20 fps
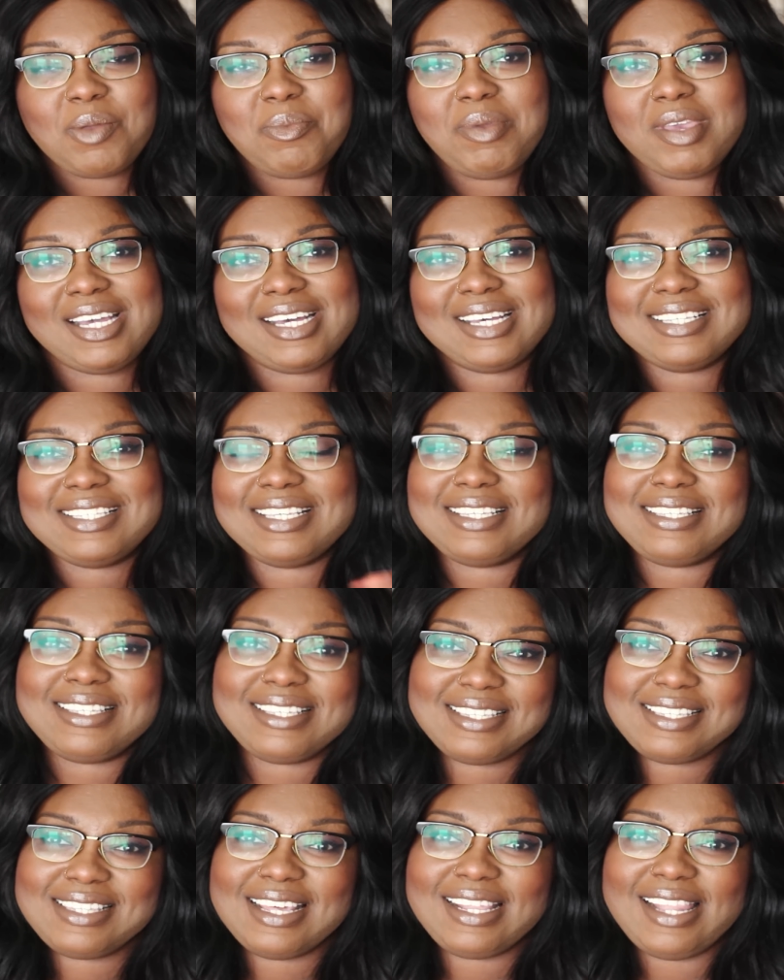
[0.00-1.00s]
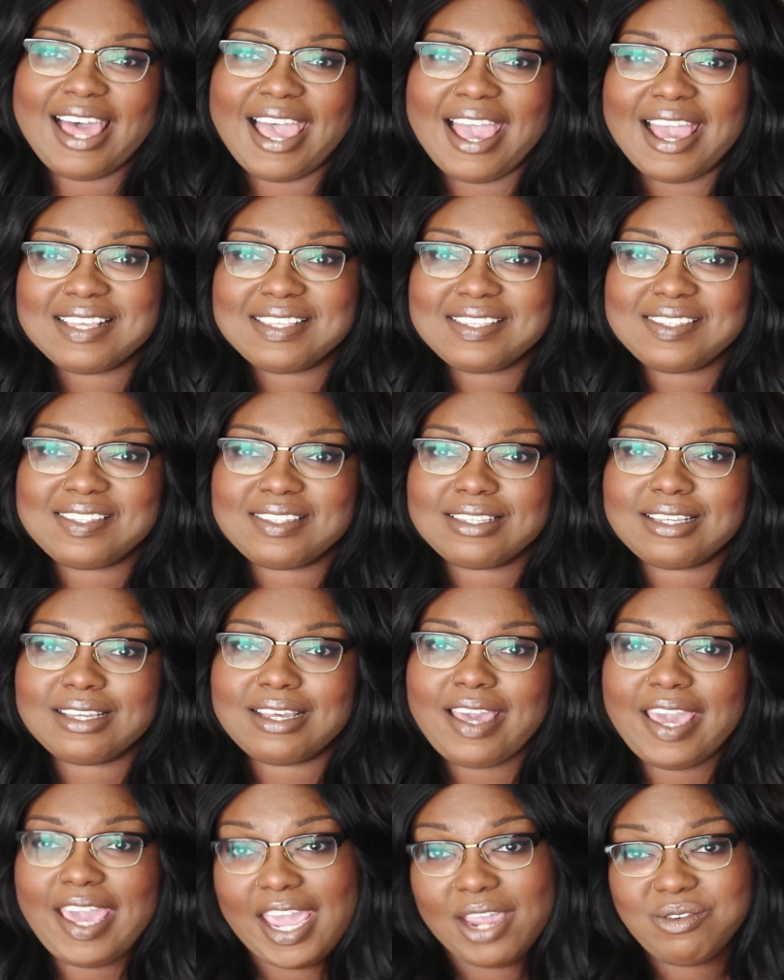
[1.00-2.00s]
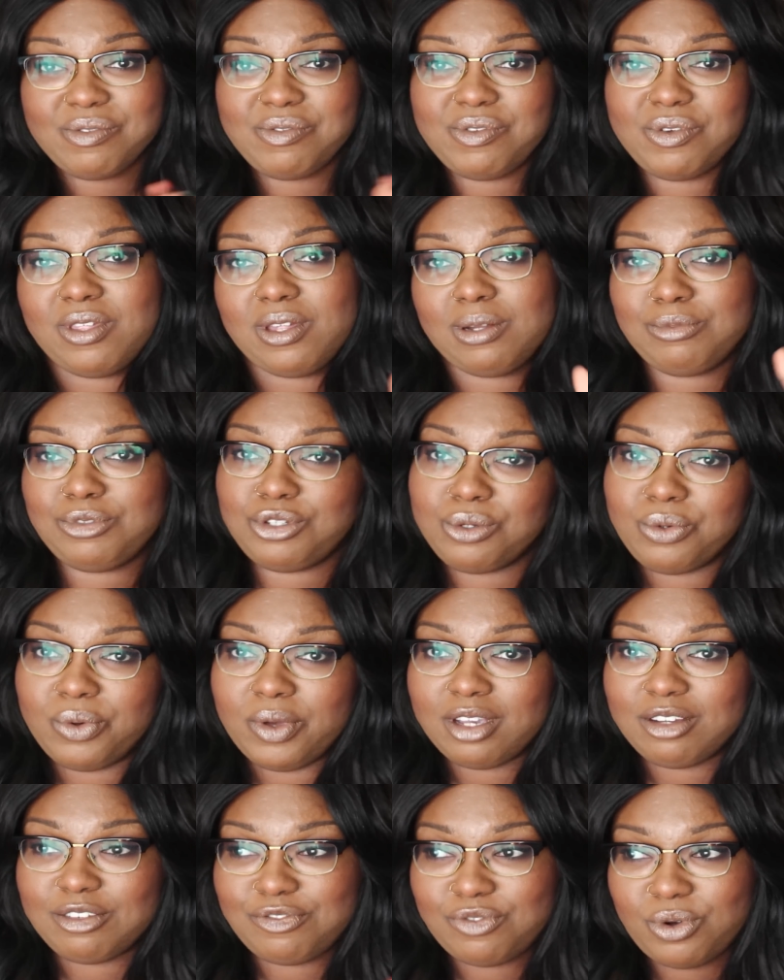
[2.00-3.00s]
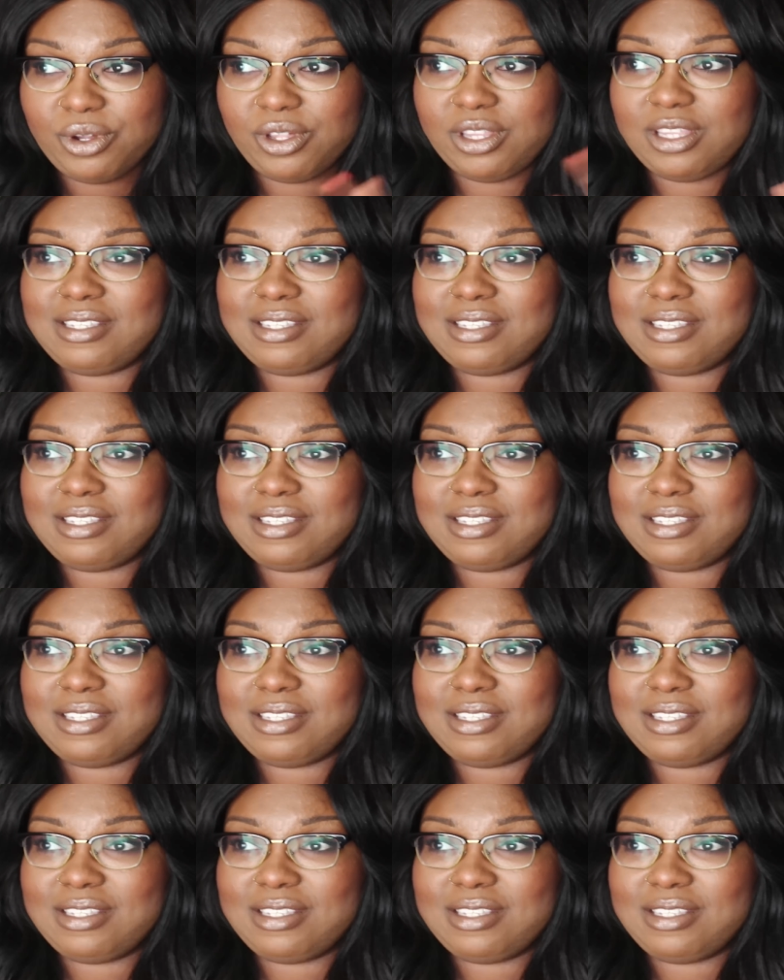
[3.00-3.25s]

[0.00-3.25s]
because this is the last hair review that I'm doing for